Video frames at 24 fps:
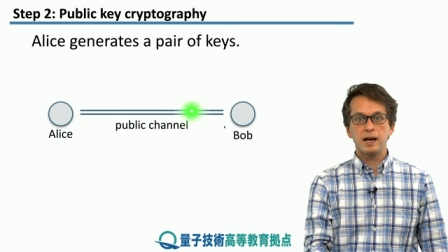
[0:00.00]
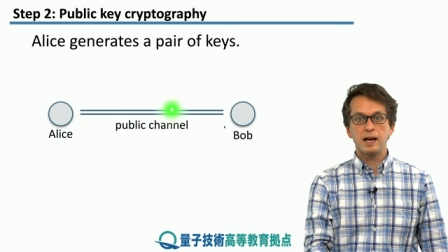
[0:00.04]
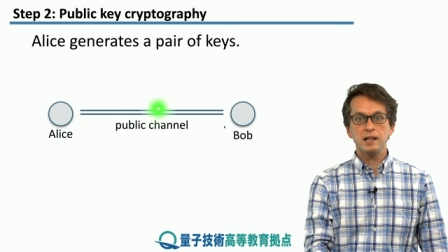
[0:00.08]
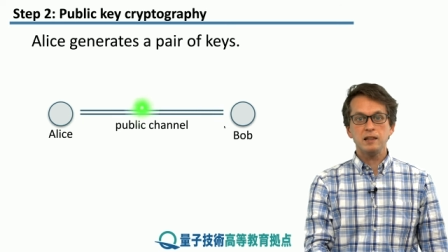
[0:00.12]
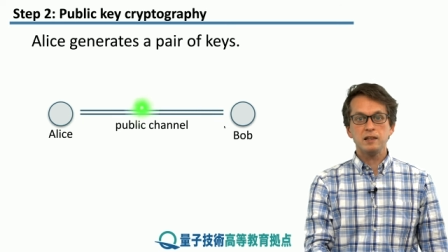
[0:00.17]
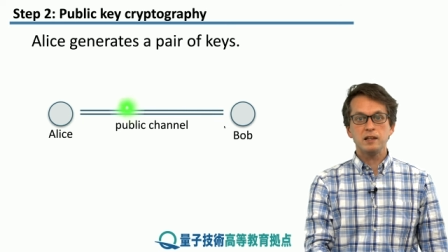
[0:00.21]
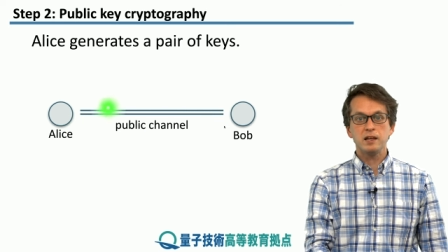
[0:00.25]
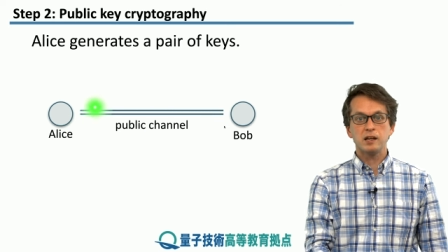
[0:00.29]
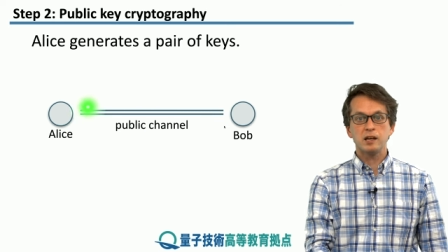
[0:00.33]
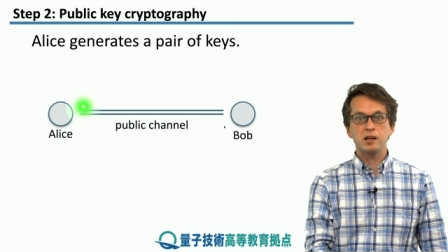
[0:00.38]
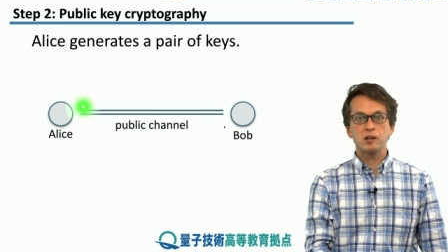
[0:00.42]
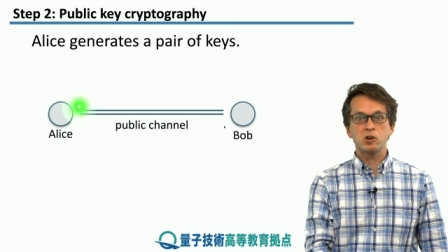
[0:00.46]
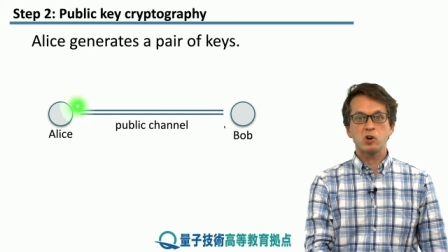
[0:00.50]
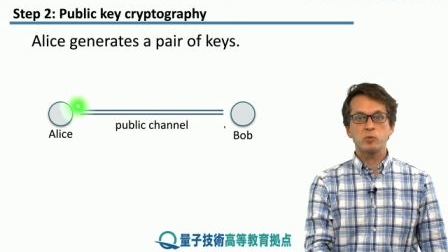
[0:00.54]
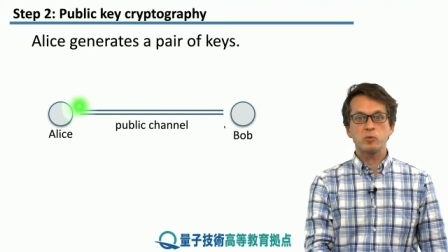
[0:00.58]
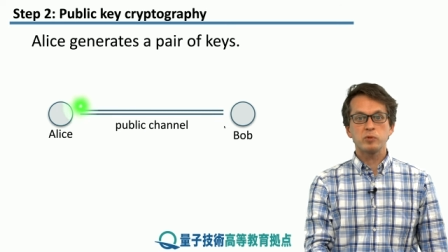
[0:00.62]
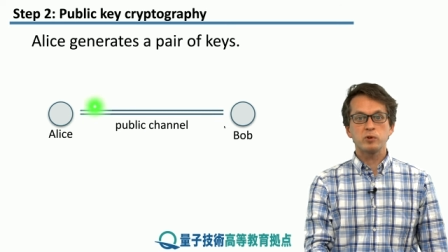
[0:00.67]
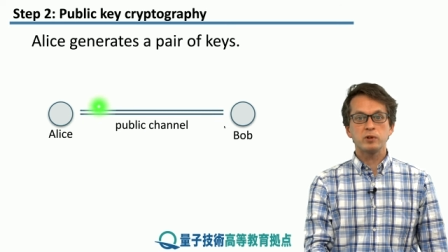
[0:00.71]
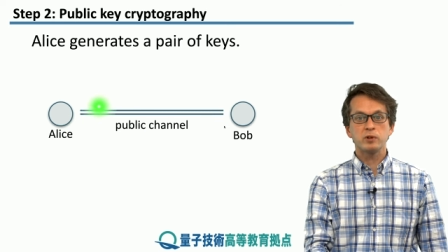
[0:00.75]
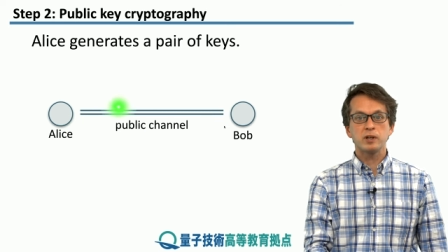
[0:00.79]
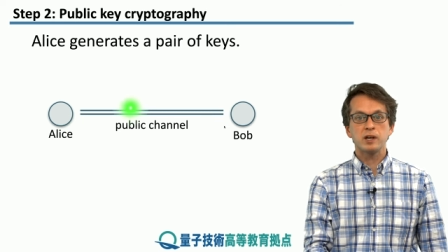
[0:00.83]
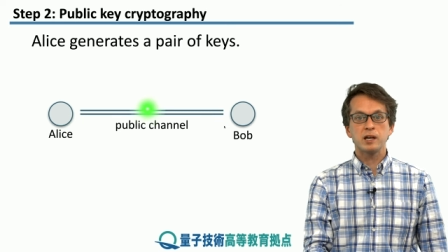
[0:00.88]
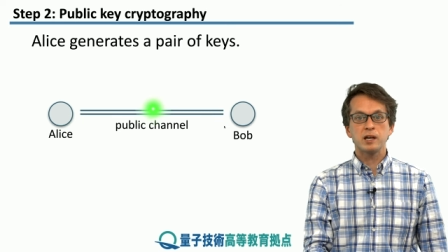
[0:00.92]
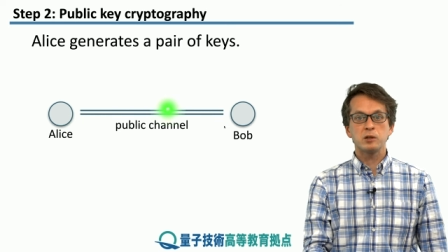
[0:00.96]
and they can
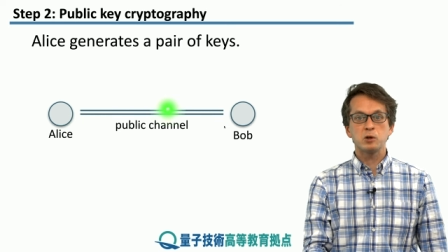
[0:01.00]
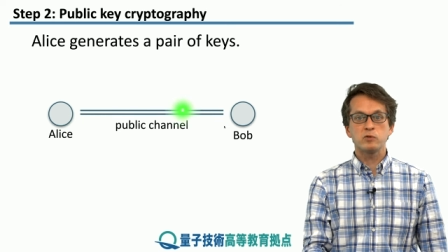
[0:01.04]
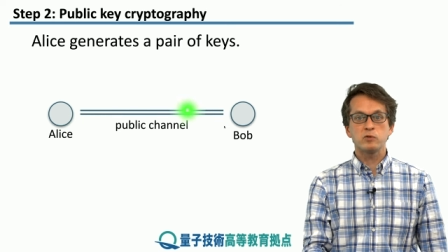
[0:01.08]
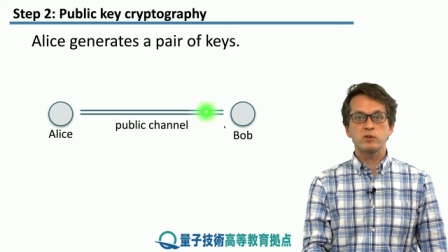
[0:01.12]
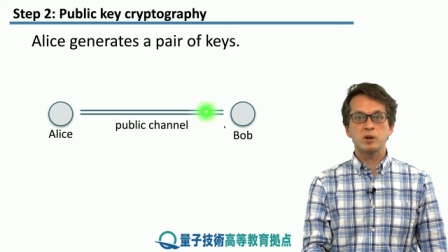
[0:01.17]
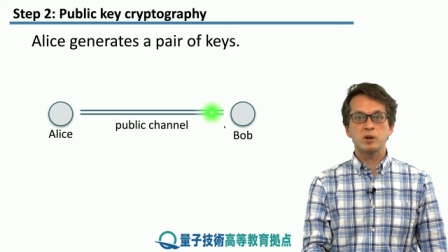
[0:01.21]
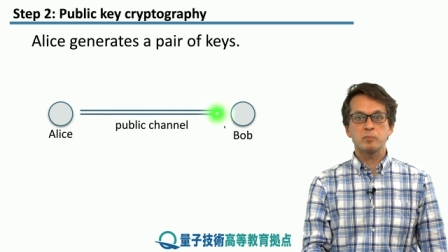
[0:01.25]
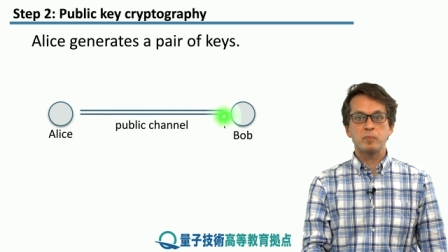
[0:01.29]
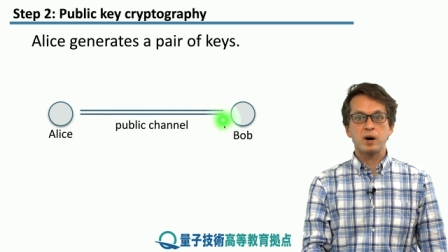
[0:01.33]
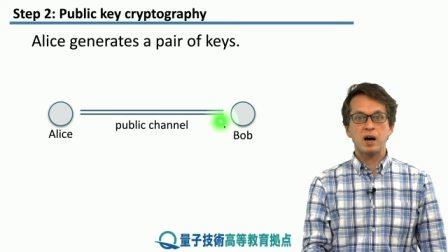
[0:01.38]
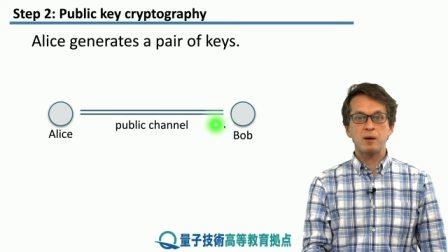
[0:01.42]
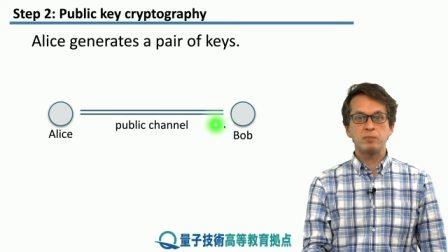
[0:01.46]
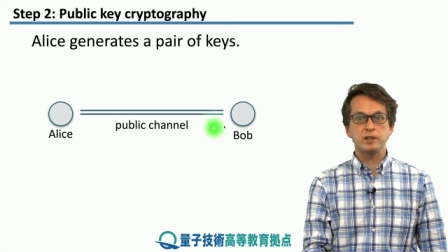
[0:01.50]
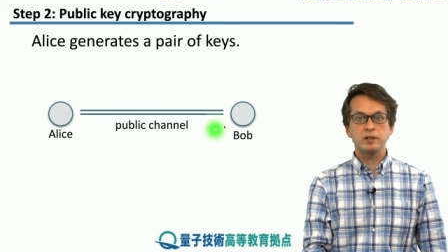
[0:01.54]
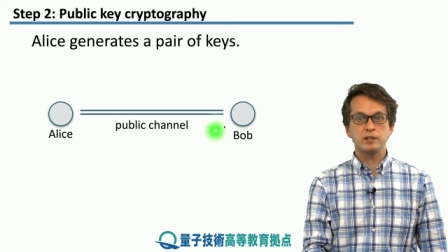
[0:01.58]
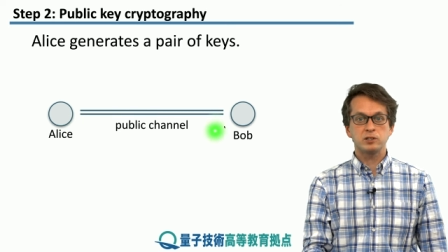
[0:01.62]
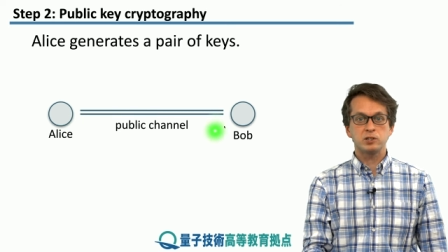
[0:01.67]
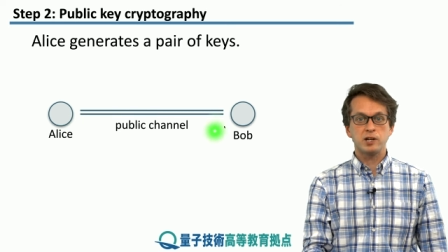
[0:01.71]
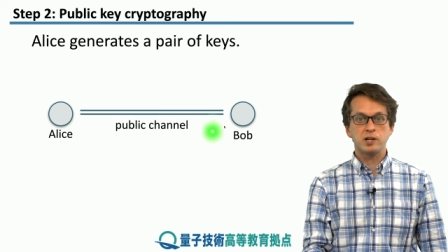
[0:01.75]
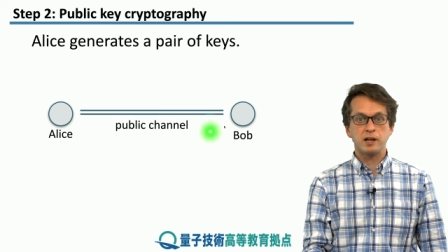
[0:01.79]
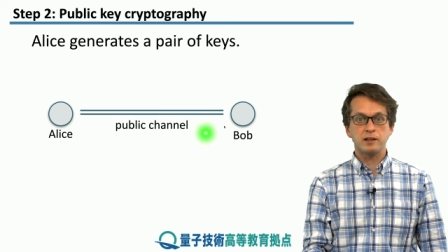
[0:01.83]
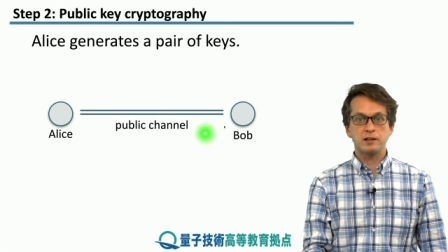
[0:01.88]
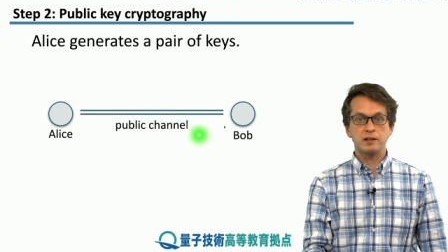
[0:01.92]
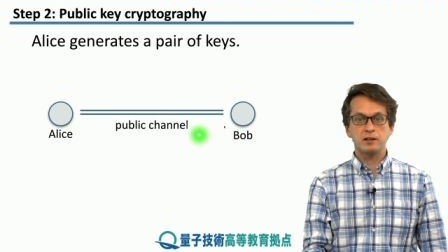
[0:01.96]
communicate over a
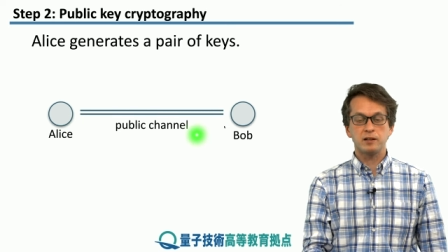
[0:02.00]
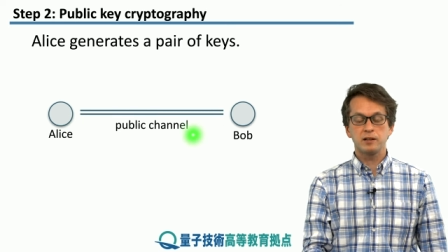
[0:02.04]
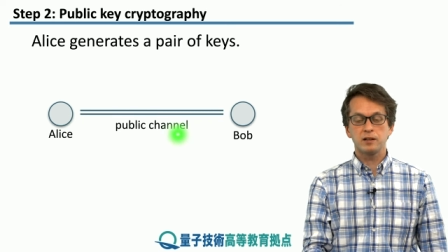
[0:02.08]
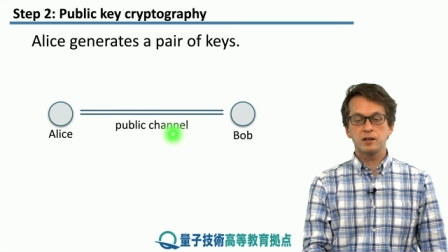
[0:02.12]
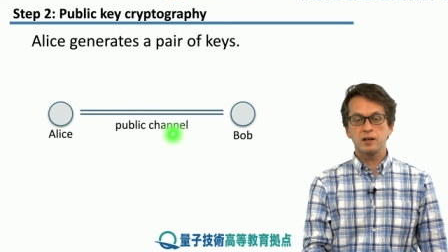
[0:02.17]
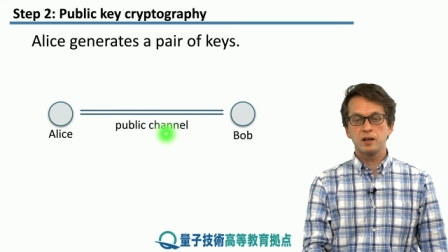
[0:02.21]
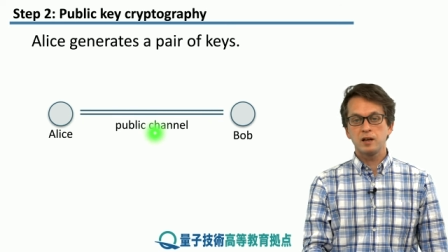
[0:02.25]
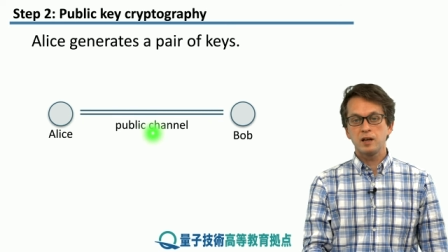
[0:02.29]
public channel.